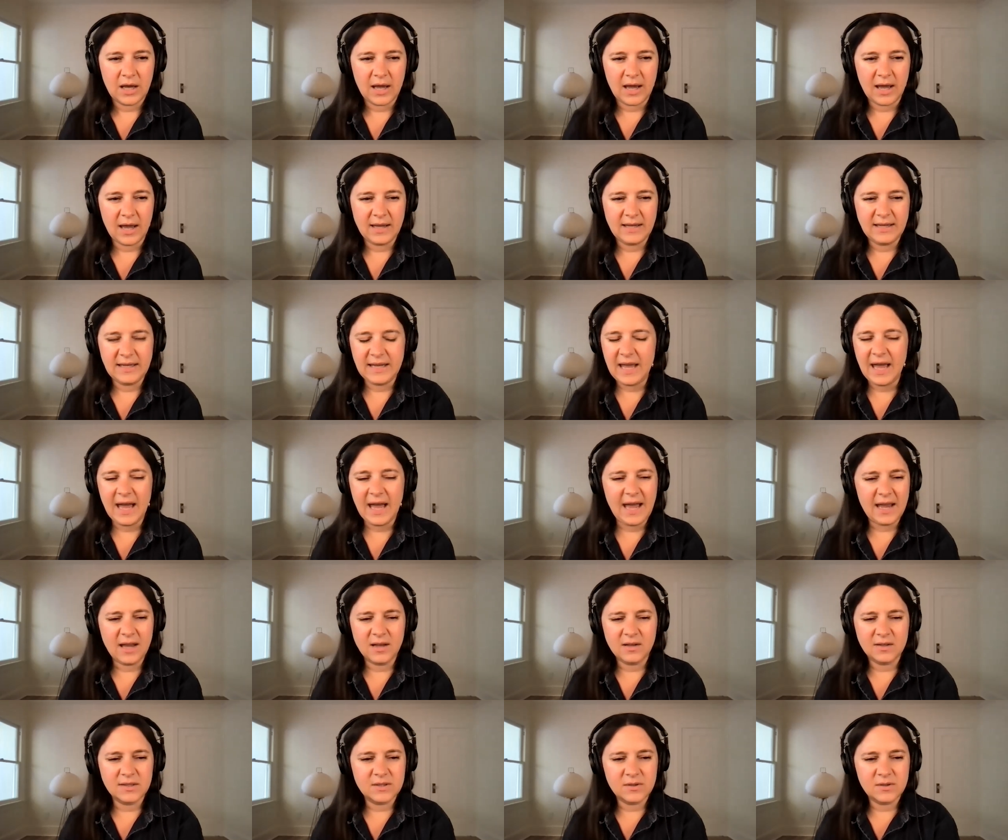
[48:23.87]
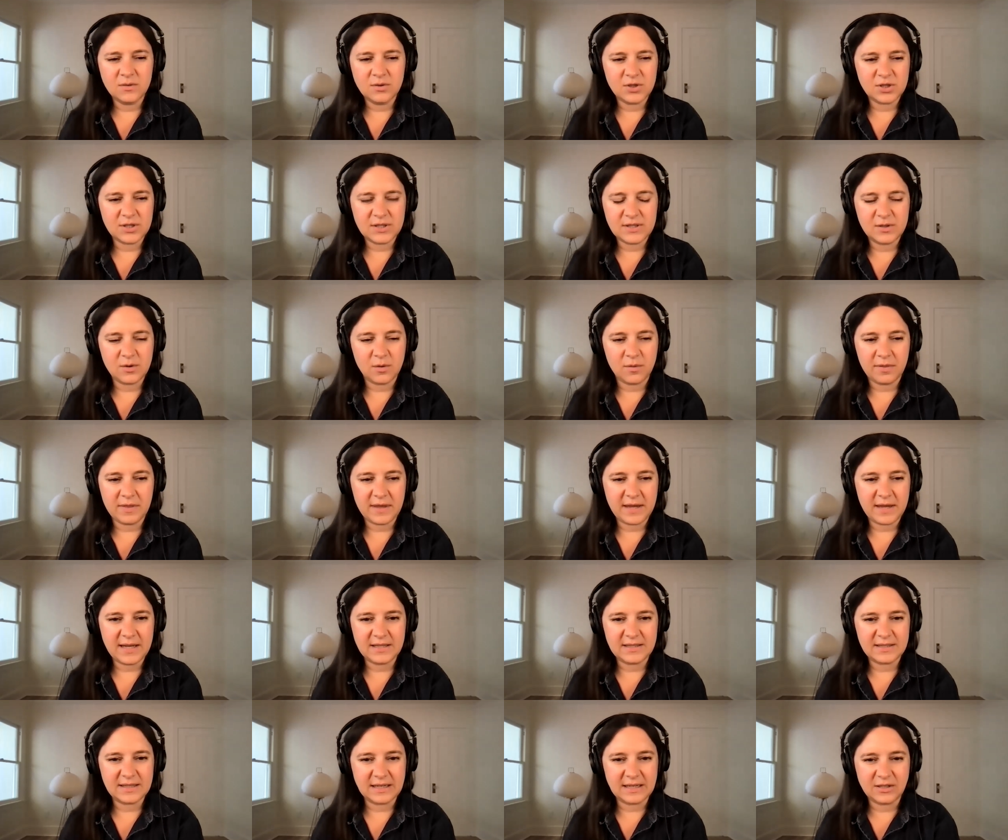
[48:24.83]
yeah i also just don't
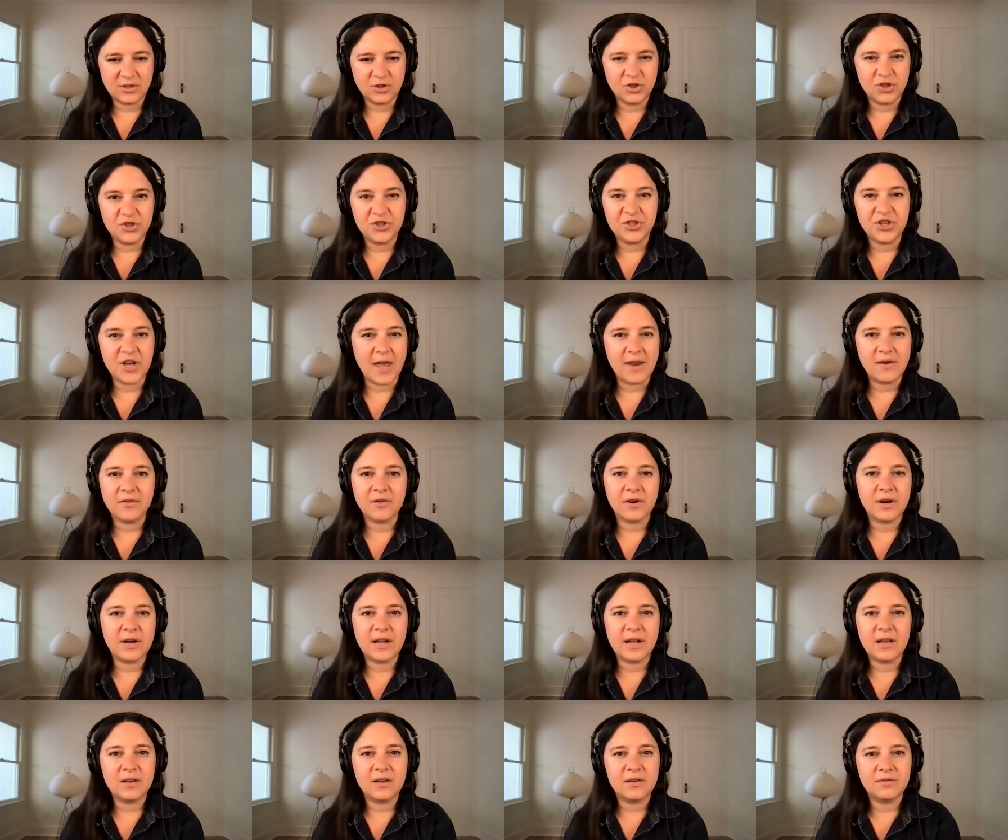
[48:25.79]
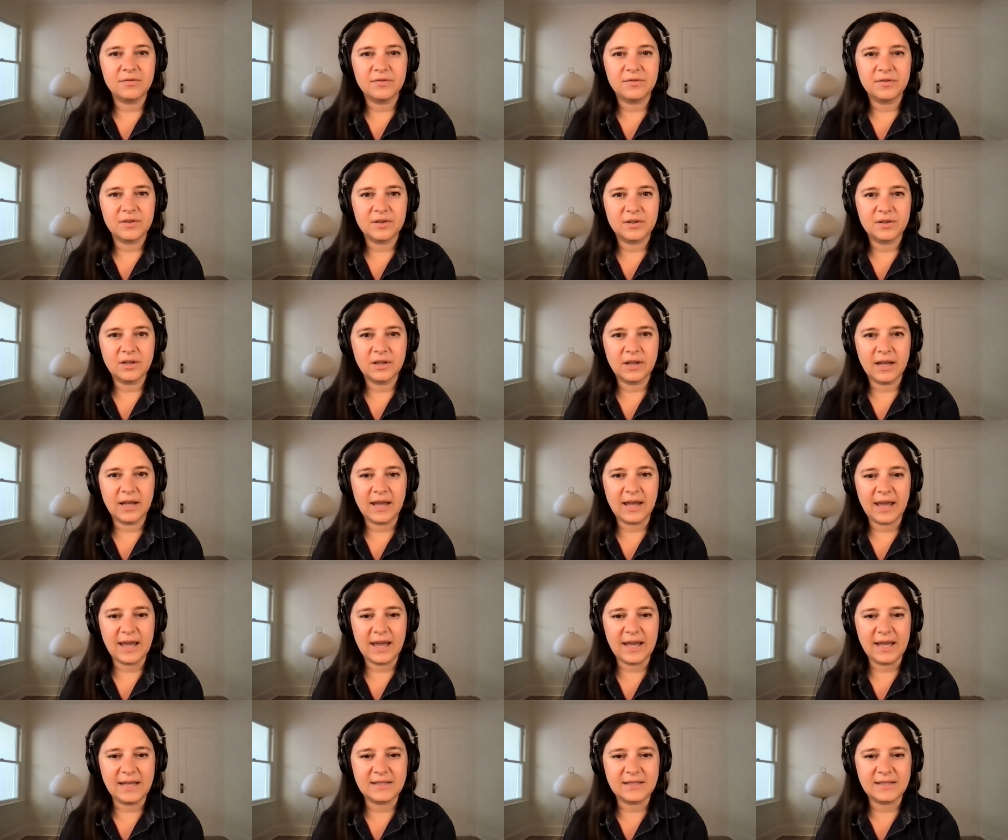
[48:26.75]
think it's like generative like
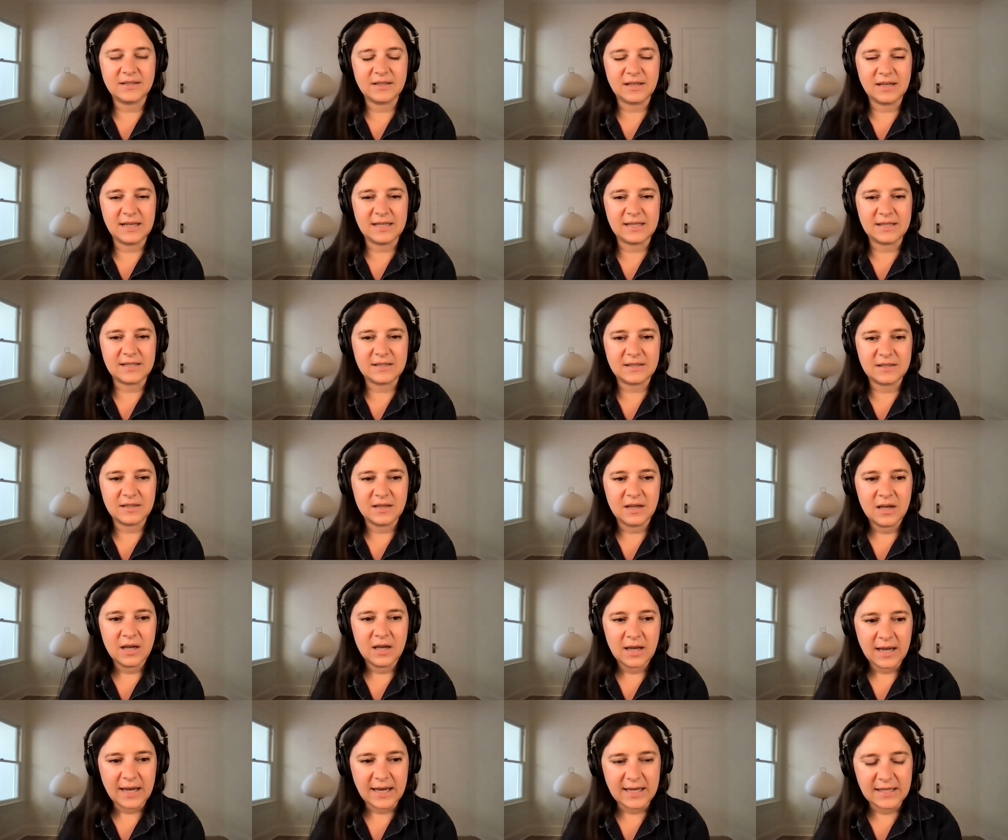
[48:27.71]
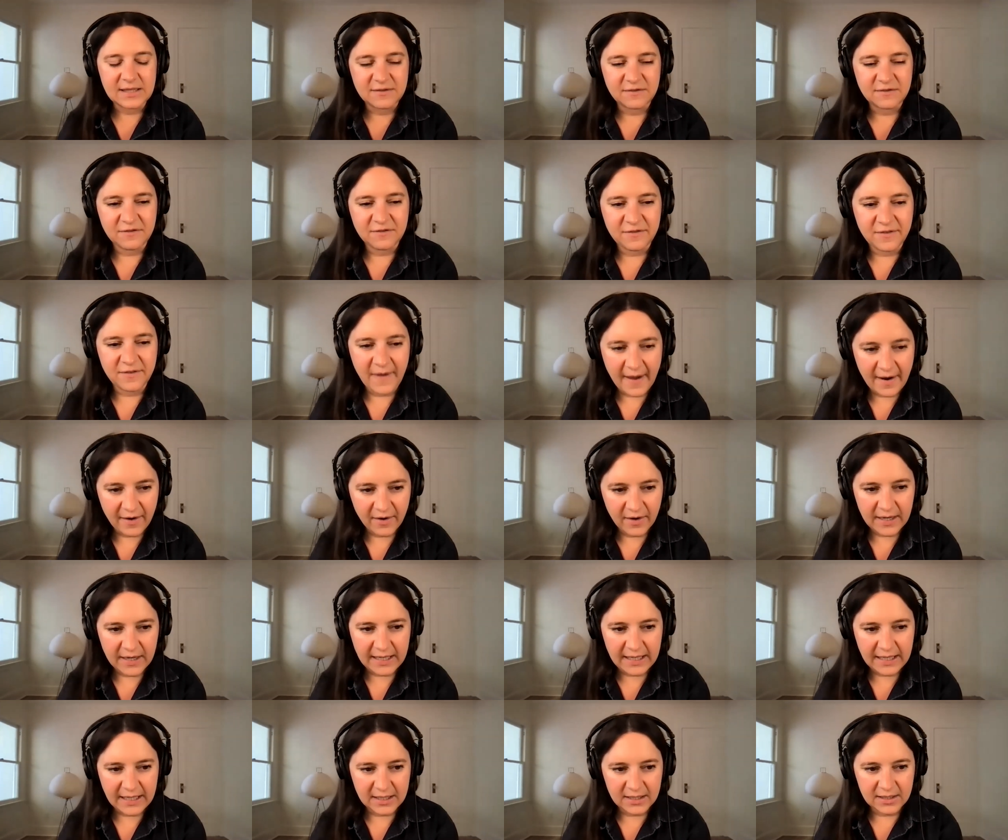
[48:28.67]
it's yes. it's it's
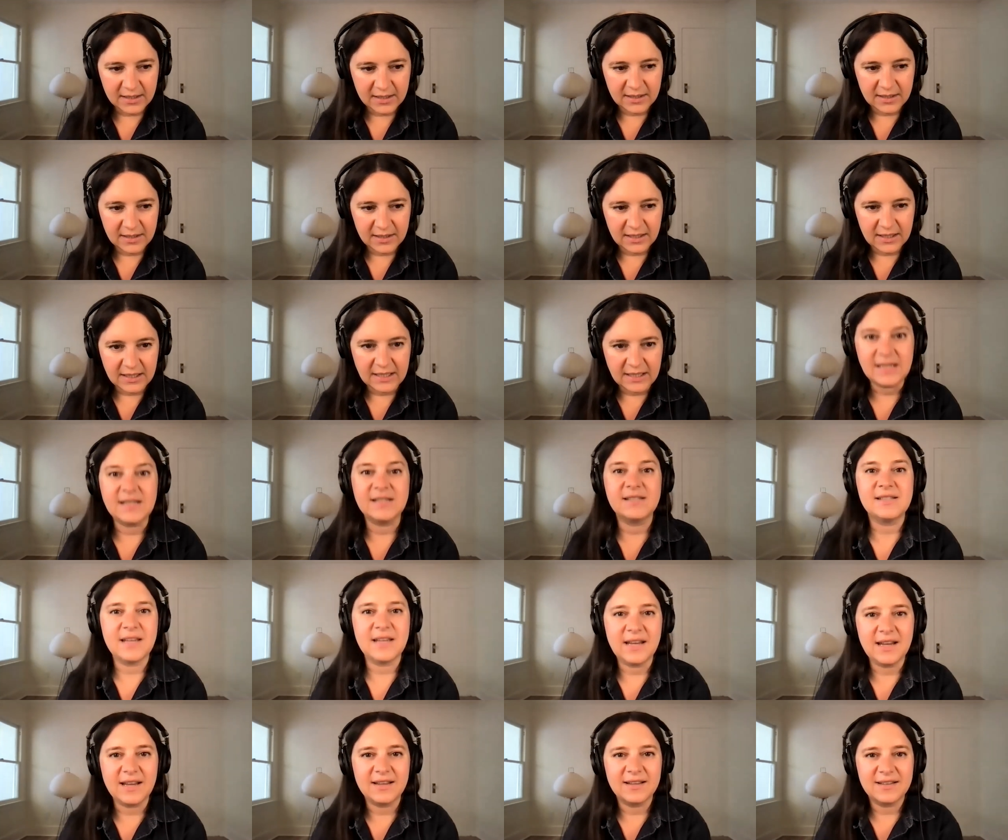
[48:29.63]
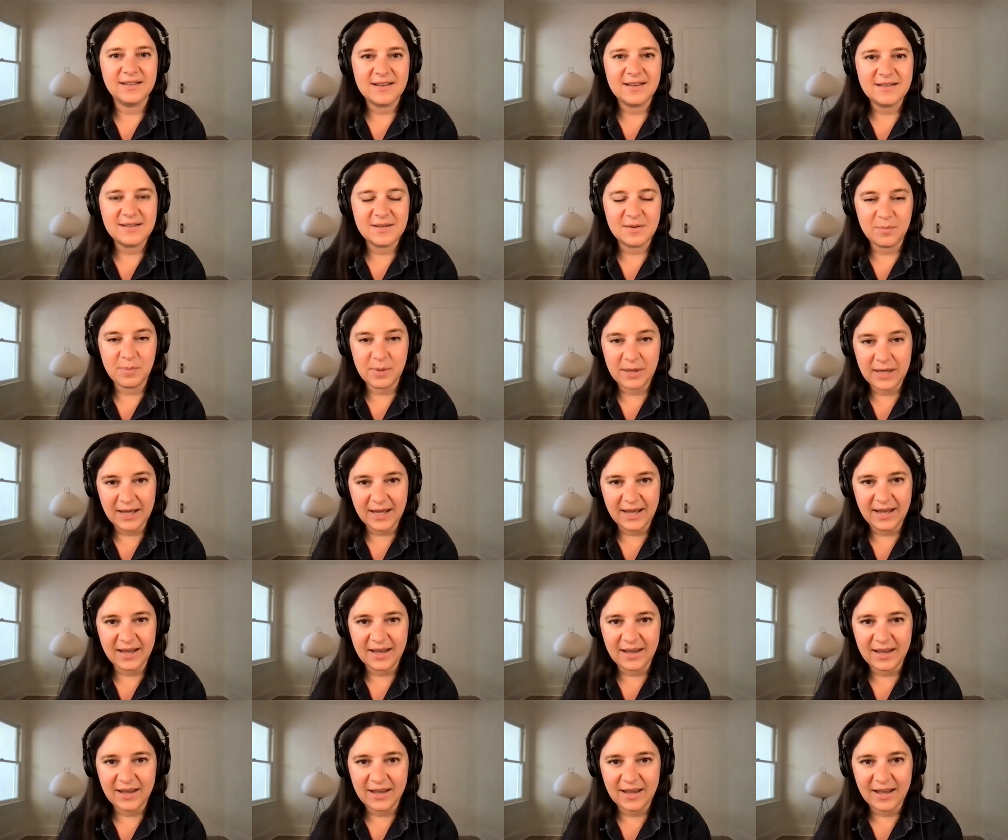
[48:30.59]
very easy to
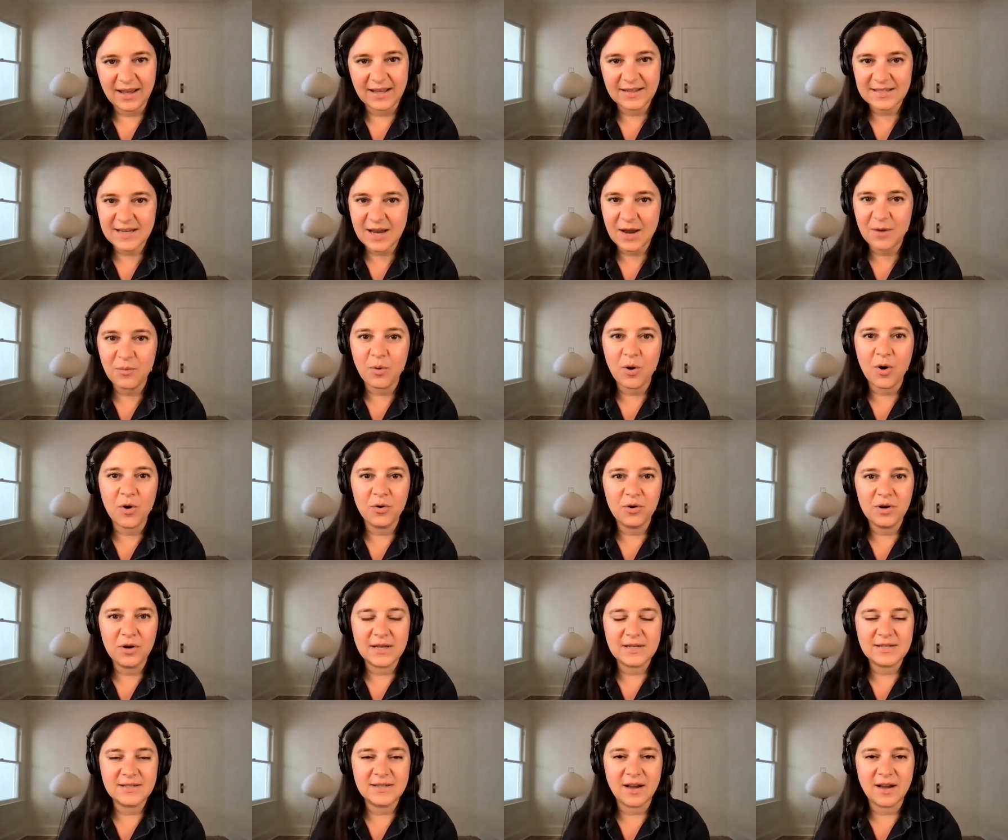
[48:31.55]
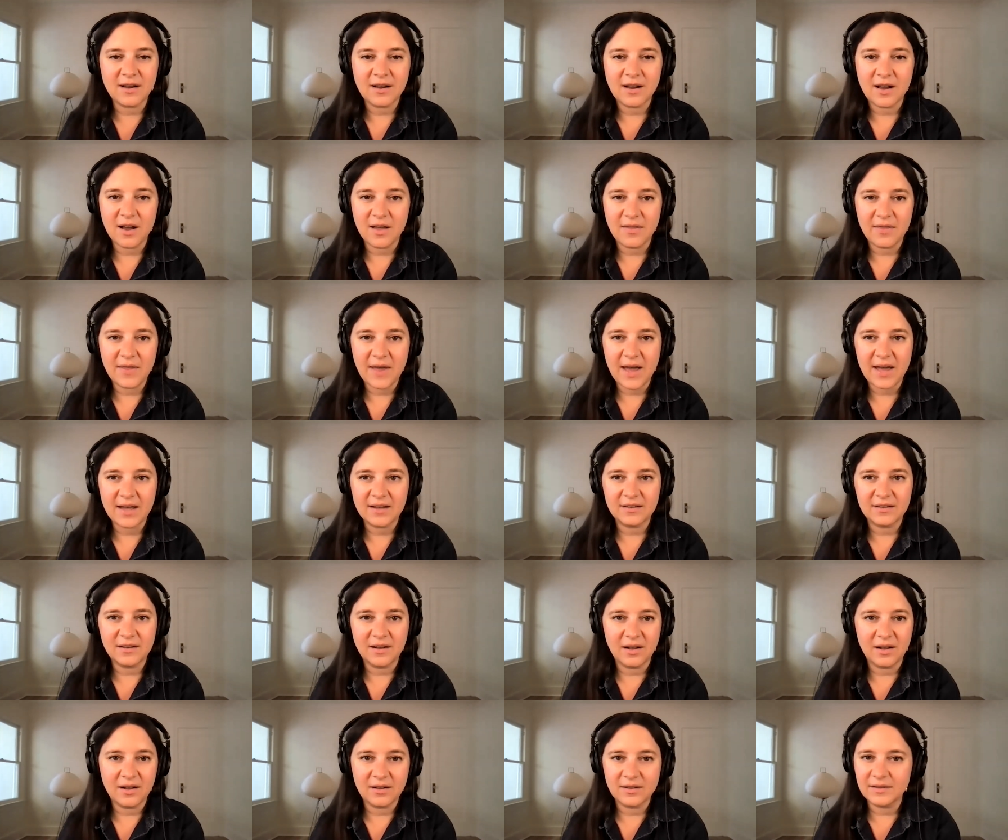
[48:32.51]
be anti-woke and dunk on
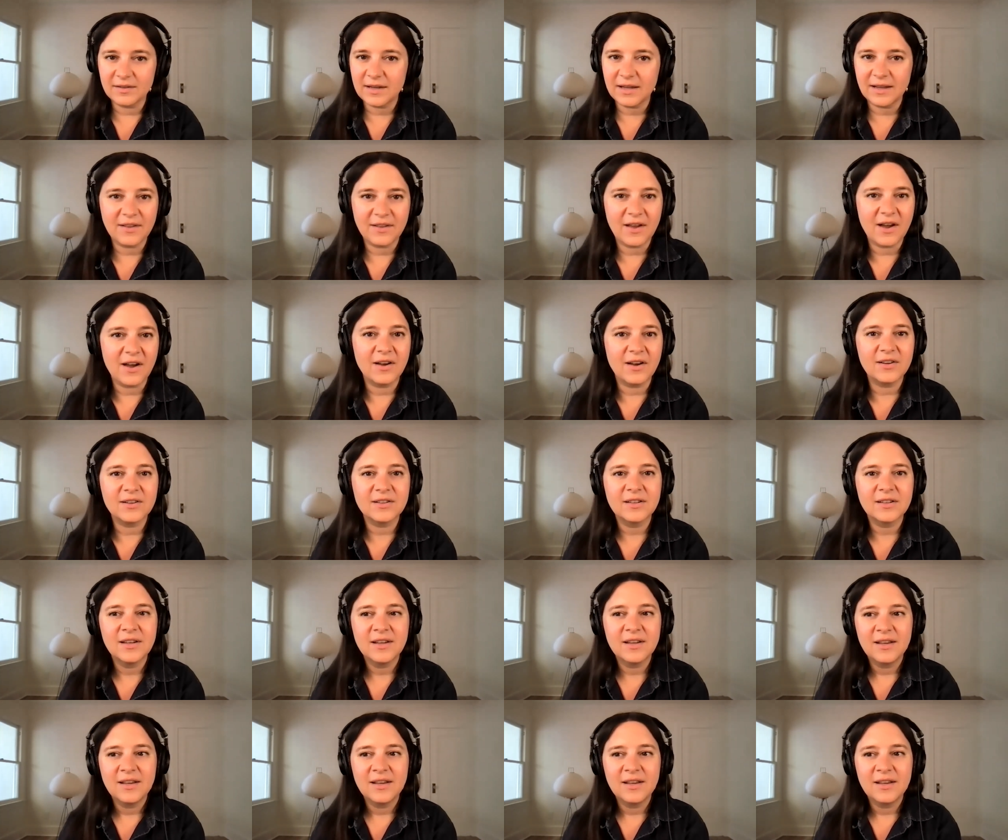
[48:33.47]
that all day long